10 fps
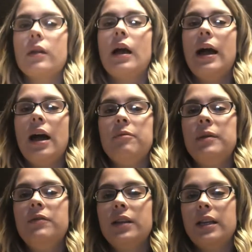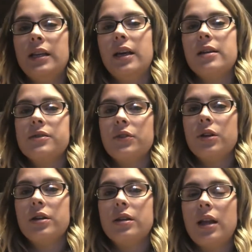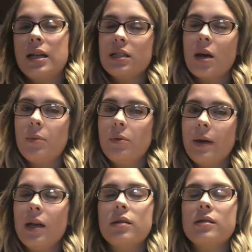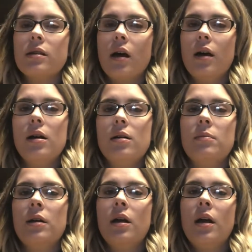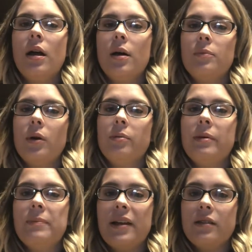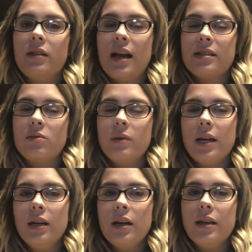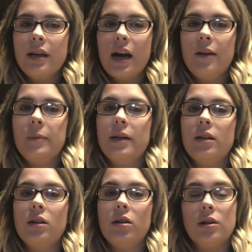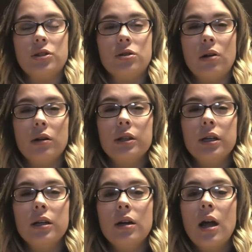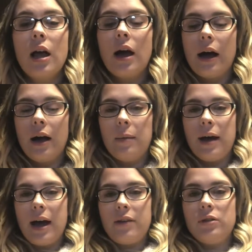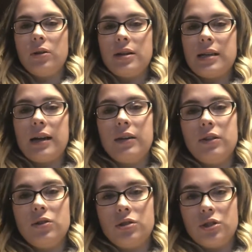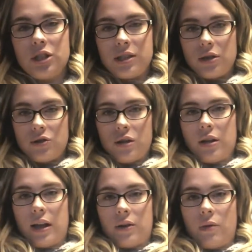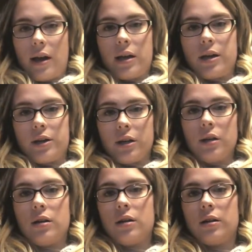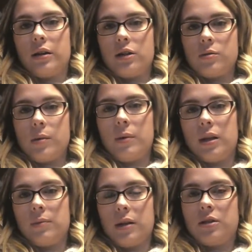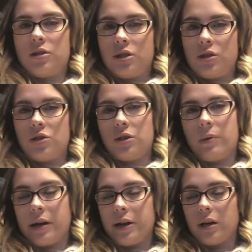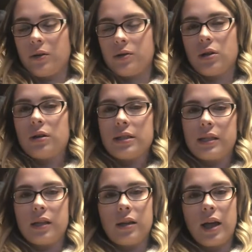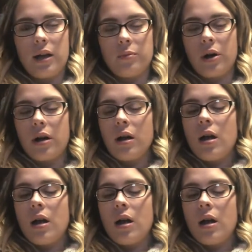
I have been feeling kicks for the last couple weeks. Probably about the last week. They have been getting a lot stronger. I have noticed she's usually like right here. Here's my belly button, and she's usually right here. I know it's hard to see in the camera.